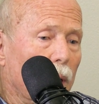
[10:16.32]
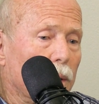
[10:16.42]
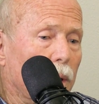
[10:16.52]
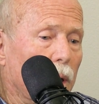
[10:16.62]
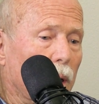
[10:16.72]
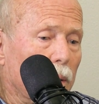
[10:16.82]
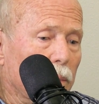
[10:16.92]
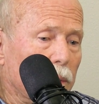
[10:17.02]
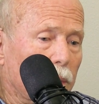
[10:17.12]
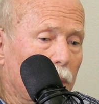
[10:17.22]
she had a
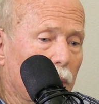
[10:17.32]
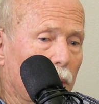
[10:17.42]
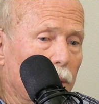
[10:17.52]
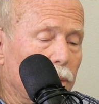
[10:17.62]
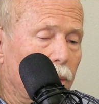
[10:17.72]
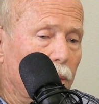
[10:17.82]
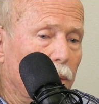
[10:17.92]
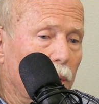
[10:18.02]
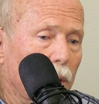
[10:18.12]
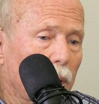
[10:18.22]
miscarriage,
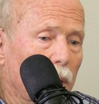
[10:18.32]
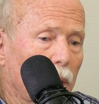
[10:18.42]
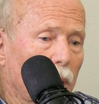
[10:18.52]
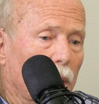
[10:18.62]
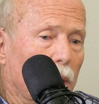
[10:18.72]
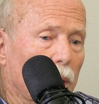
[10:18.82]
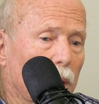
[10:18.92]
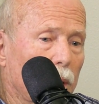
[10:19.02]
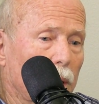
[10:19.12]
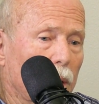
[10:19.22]

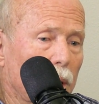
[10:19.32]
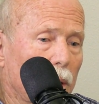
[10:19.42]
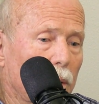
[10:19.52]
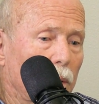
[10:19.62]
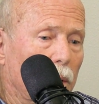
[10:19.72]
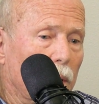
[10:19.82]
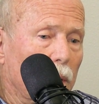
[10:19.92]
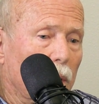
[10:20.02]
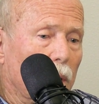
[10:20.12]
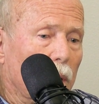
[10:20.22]
and
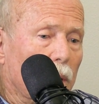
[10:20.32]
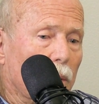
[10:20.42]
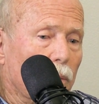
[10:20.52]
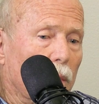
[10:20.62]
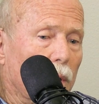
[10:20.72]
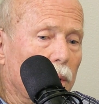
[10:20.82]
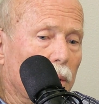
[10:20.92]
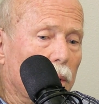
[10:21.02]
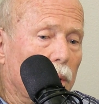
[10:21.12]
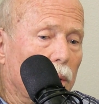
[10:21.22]
one of
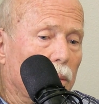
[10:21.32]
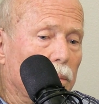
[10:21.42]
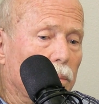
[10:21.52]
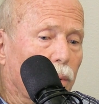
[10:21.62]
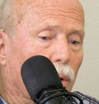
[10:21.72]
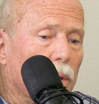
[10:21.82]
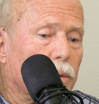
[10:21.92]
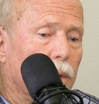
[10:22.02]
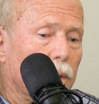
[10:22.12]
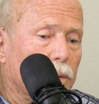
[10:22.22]
the
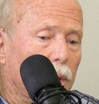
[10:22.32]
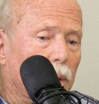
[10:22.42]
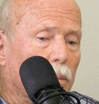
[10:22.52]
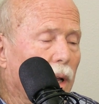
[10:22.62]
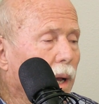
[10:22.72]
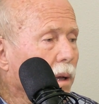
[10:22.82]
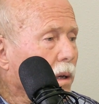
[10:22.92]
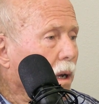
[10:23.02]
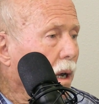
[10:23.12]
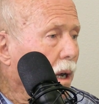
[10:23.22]
boys there is named Hal
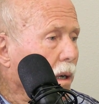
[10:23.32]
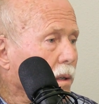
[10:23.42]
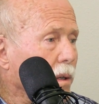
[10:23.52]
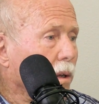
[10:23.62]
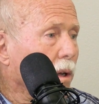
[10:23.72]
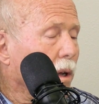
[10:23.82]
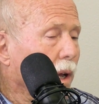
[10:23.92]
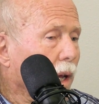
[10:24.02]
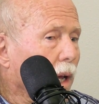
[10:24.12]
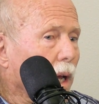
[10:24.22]
Cox,
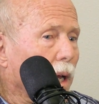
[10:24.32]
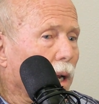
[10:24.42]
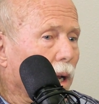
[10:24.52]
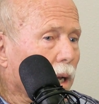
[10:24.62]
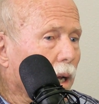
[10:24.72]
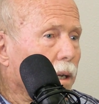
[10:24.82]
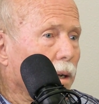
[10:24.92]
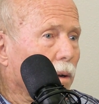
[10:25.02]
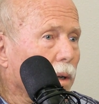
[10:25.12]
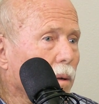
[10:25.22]
and I got to
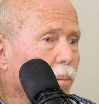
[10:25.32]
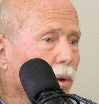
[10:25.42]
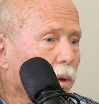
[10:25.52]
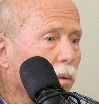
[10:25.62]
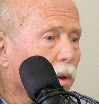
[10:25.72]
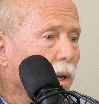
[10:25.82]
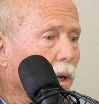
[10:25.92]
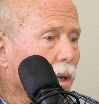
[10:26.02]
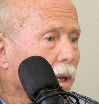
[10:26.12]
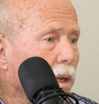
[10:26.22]
know him pretty
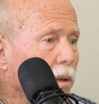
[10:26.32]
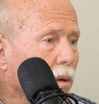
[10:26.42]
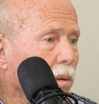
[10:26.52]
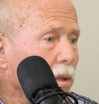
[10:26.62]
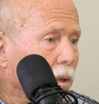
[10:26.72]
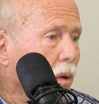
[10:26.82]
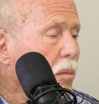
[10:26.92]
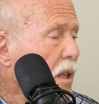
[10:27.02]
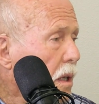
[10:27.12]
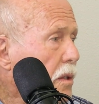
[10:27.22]
well, and he told
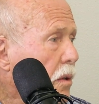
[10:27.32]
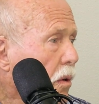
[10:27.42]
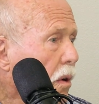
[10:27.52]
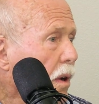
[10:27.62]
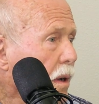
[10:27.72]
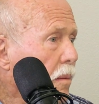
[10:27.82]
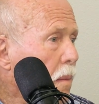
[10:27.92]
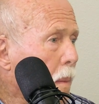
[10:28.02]
me this story